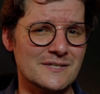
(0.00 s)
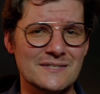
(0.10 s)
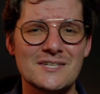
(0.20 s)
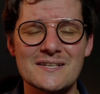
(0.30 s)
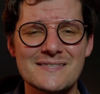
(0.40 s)

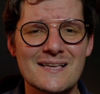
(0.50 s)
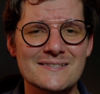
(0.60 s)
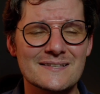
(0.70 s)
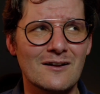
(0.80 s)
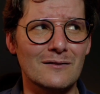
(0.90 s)
And just
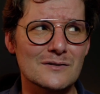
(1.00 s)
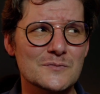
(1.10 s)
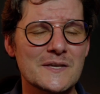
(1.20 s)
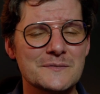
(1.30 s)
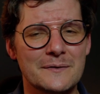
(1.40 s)
as color
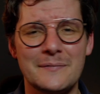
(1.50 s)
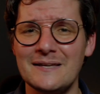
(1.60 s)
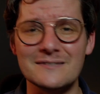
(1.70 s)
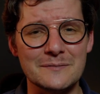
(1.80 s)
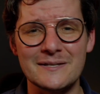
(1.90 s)
space might be
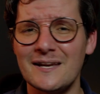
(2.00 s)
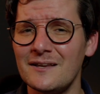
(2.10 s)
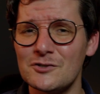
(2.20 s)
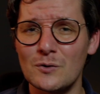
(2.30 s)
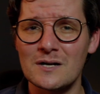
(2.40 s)

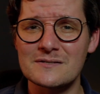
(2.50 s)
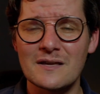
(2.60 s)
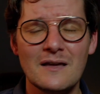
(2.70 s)
intimidating to us,